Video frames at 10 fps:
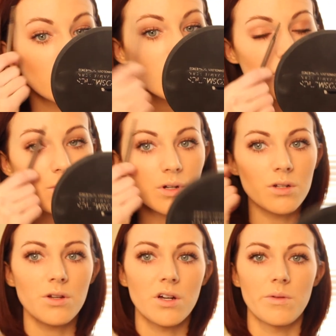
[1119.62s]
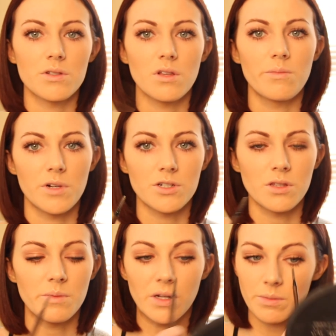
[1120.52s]
You never want to do your eyebrows without
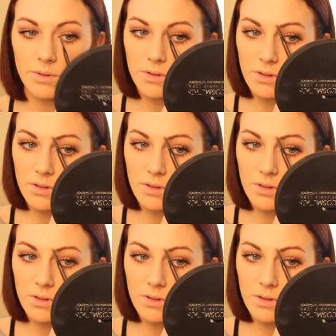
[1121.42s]
brushing them up.